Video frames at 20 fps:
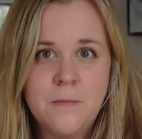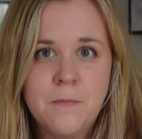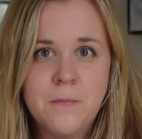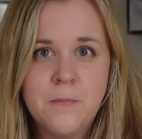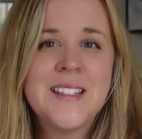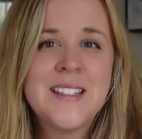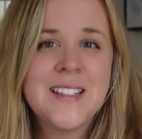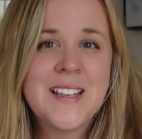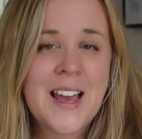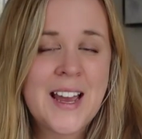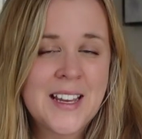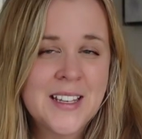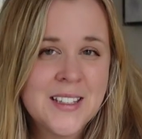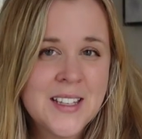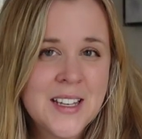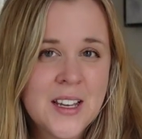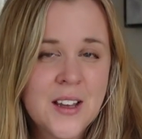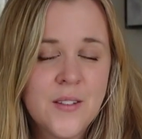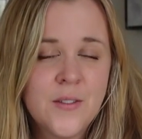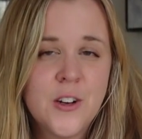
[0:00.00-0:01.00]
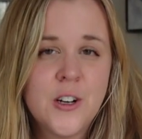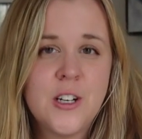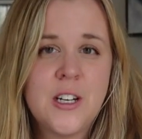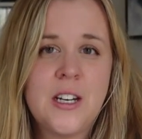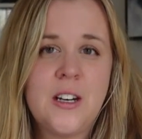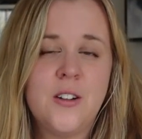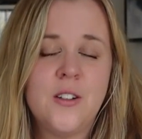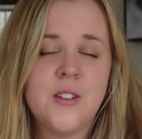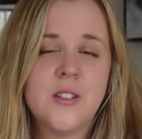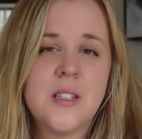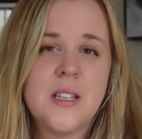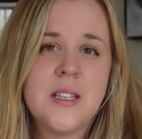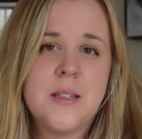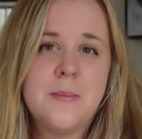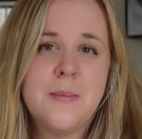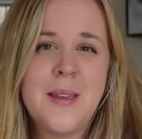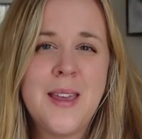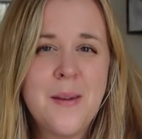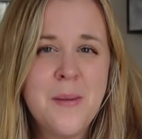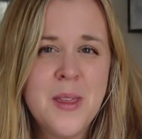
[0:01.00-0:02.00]
Sizing of your needles is
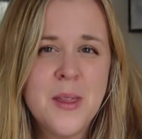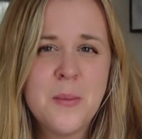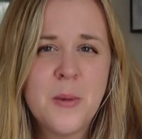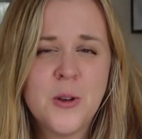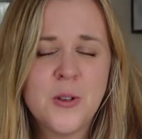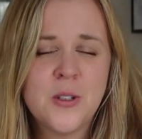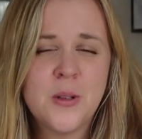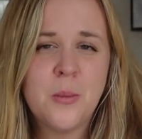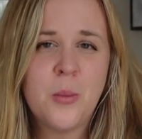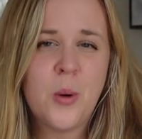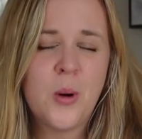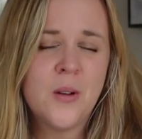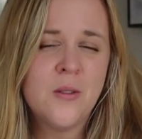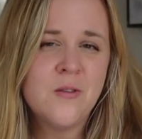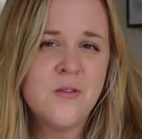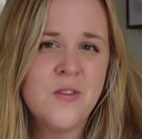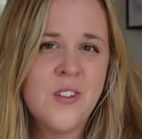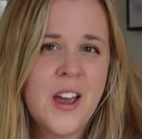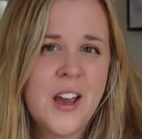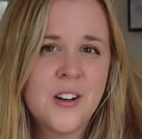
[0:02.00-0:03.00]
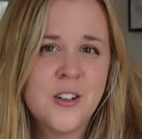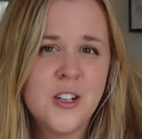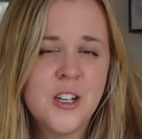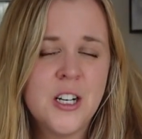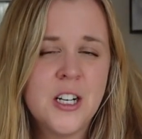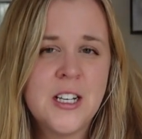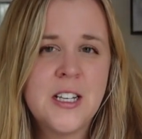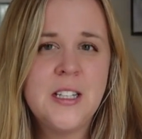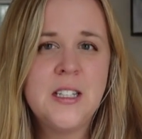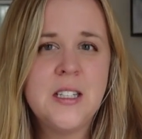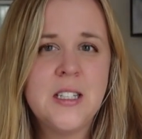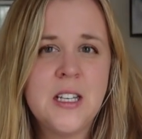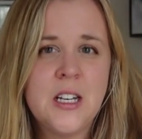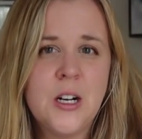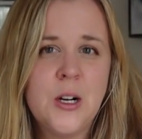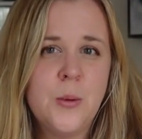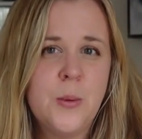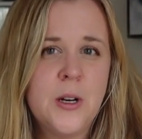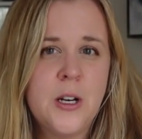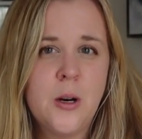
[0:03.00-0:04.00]
maybe the most important factor to
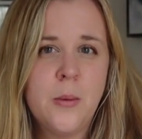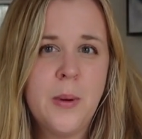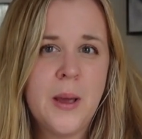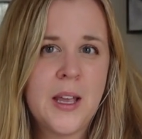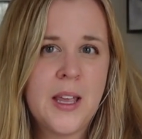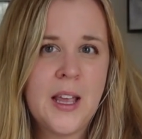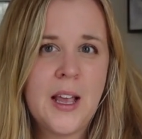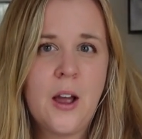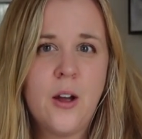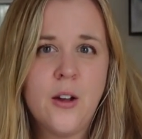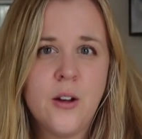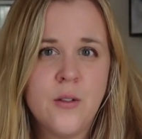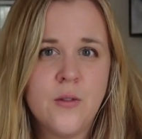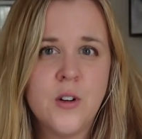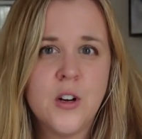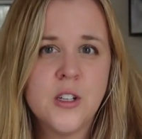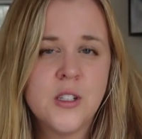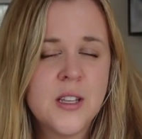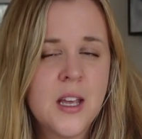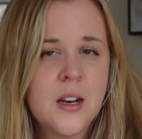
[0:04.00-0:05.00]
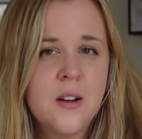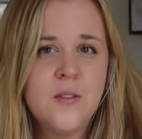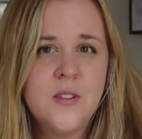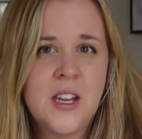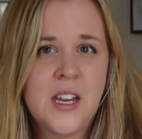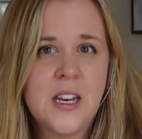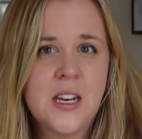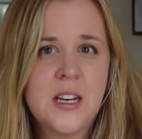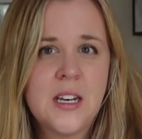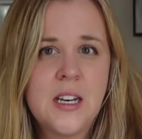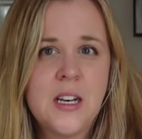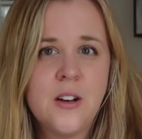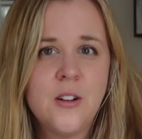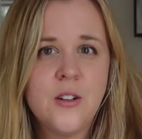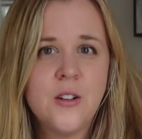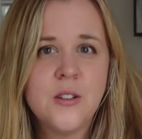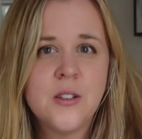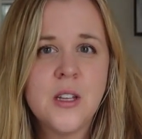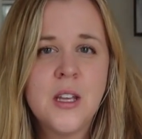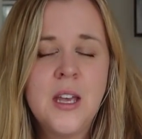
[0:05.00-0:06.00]
consider when you're picking out your first set of knitting
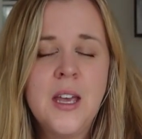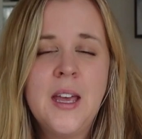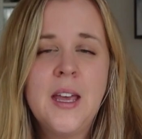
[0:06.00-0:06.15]
needles.